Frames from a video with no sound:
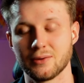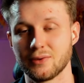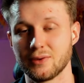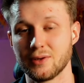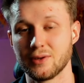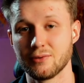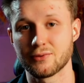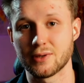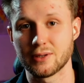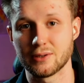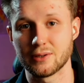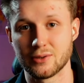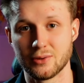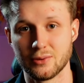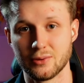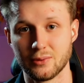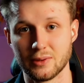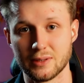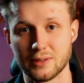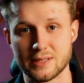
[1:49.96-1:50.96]
on
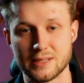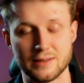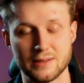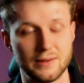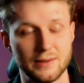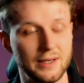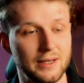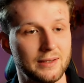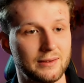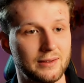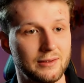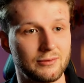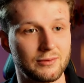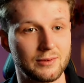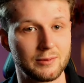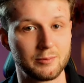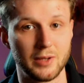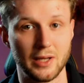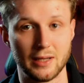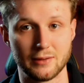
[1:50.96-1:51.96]
different tools. There are
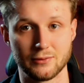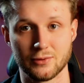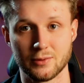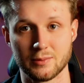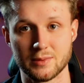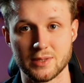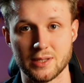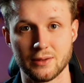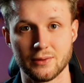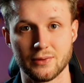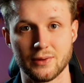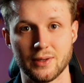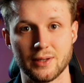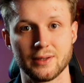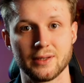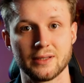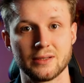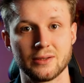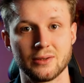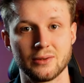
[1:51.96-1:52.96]
different platforms out
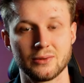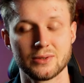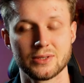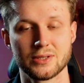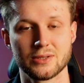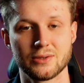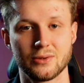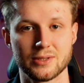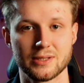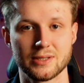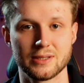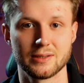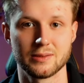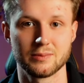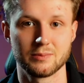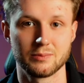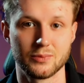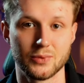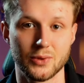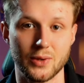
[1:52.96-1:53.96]
there that host
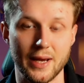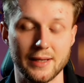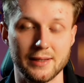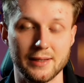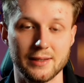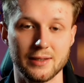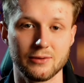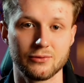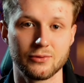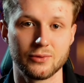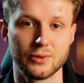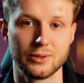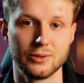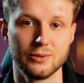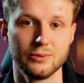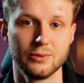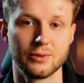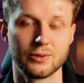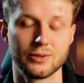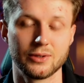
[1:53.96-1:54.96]
courses branded for
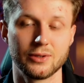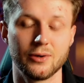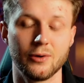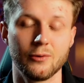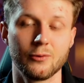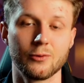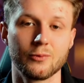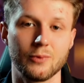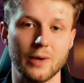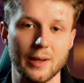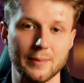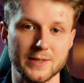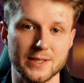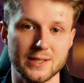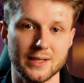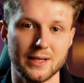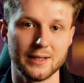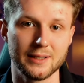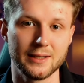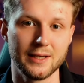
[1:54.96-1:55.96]
you on your own
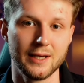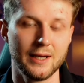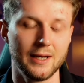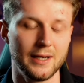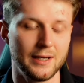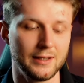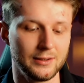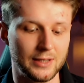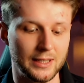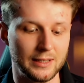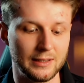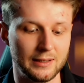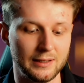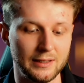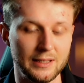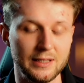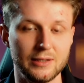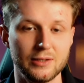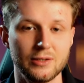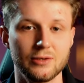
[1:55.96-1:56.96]
website, and you
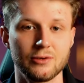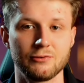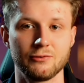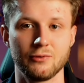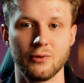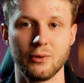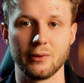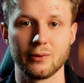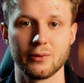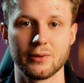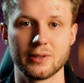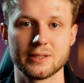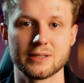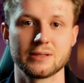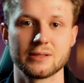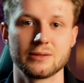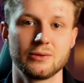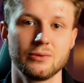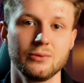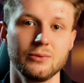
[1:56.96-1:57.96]
can lead your
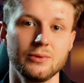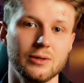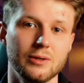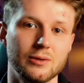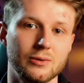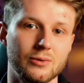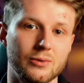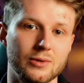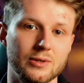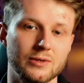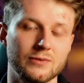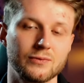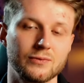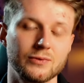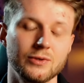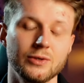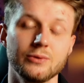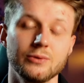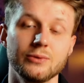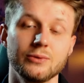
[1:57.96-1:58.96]
followers to the course
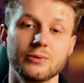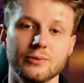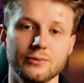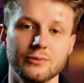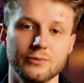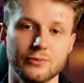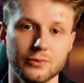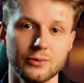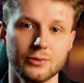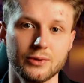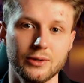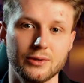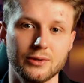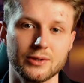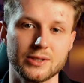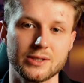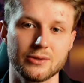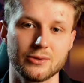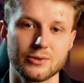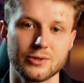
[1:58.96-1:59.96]
through
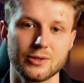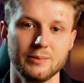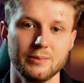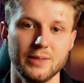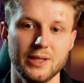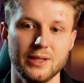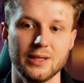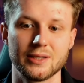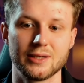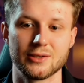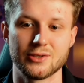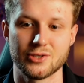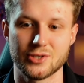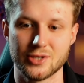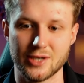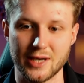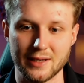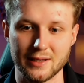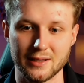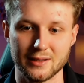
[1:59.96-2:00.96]
your social media
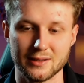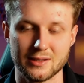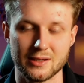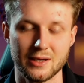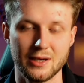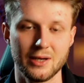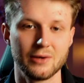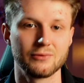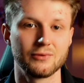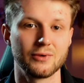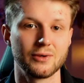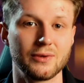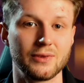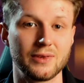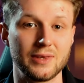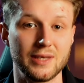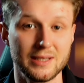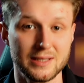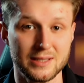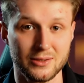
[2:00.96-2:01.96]
channels.
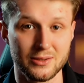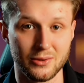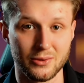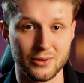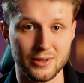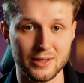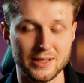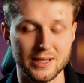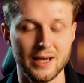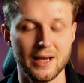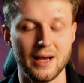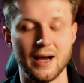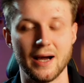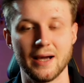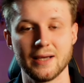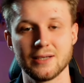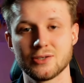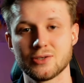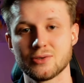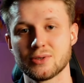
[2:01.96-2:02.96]
For this course,
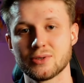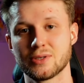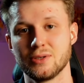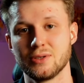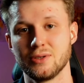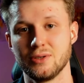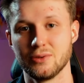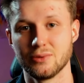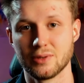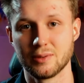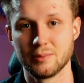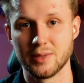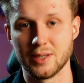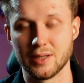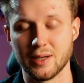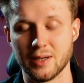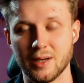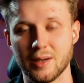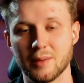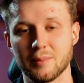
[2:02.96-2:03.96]
I choose
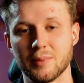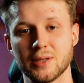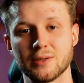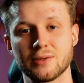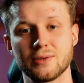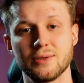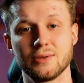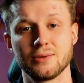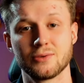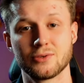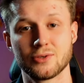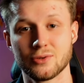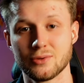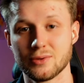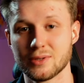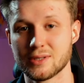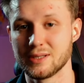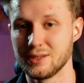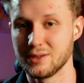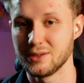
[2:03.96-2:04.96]
Udemy, but
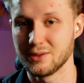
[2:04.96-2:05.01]
choose